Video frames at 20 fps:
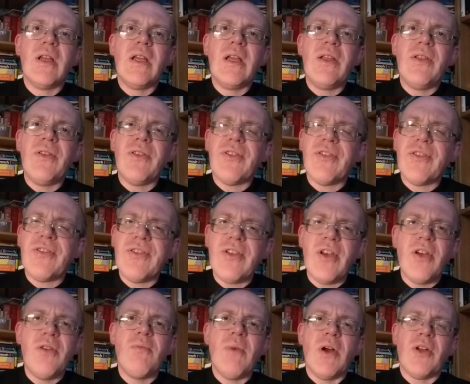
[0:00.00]
is
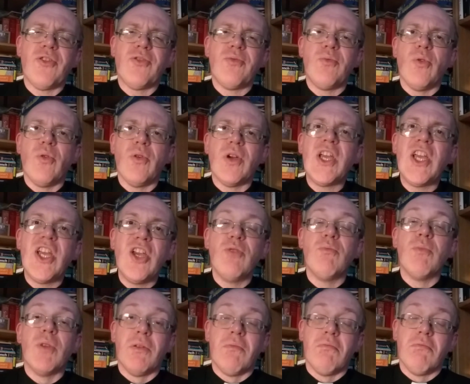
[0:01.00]
so much more
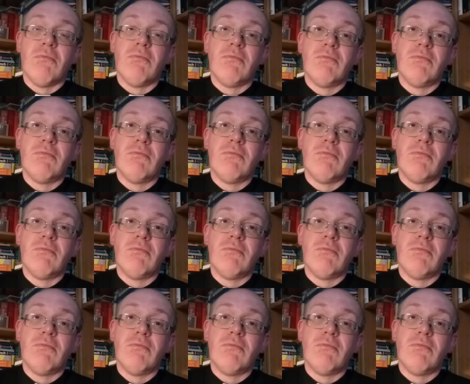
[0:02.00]
human